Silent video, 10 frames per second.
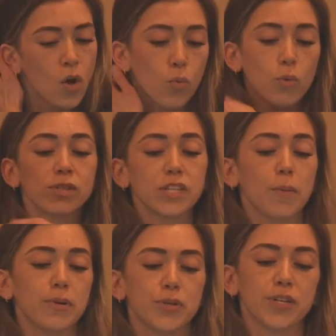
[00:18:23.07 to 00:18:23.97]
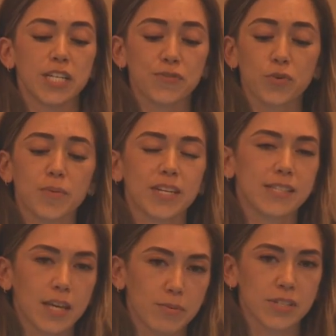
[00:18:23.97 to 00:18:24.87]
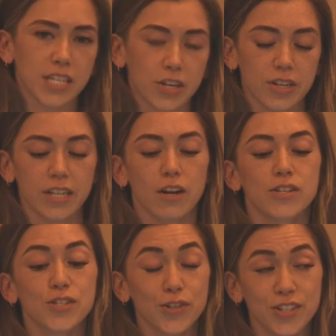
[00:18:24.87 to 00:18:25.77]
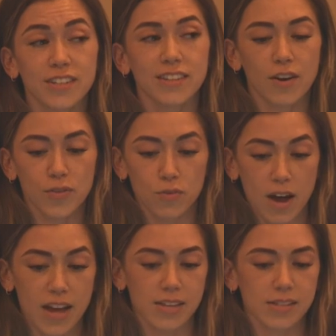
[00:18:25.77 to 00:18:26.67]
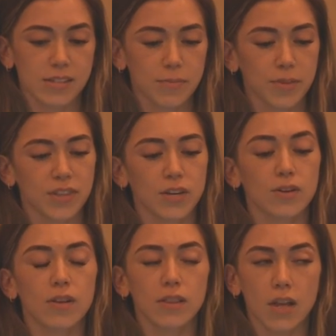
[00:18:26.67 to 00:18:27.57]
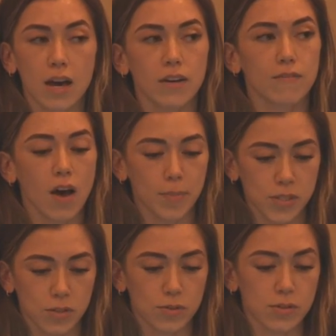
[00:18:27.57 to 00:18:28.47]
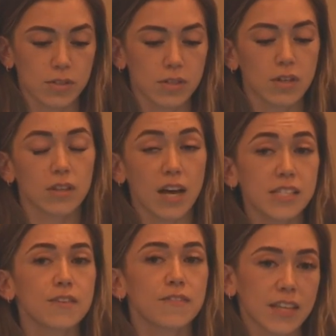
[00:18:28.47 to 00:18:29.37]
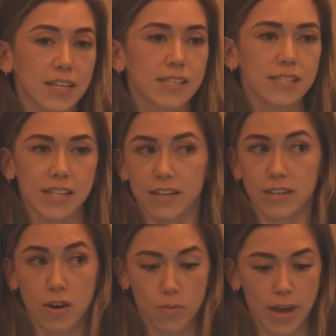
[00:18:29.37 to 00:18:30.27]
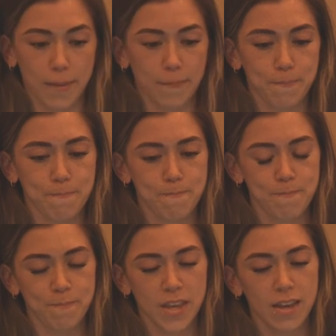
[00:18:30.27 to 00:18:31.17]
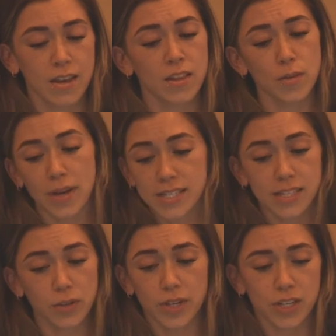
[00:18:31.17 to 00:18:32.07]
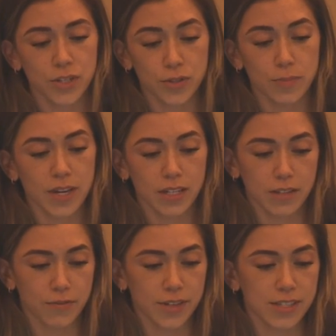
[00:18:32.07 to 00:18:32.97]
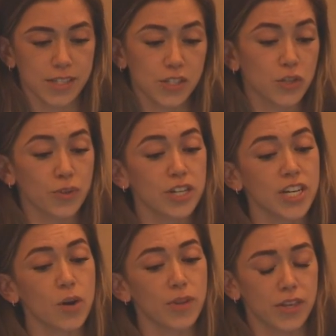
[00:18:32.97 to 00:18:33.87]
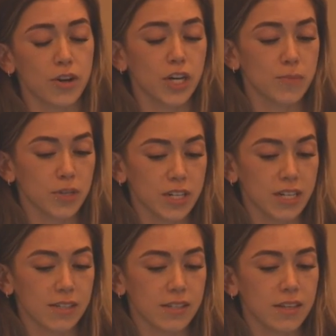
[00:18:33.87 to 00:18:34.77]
Roles and opportunities for women in cybersecurity are certainly on the rise, but there are a lot of obstacles, lots of things that stand in our way. The best thing we can do to make a difference is to reach out within our communities,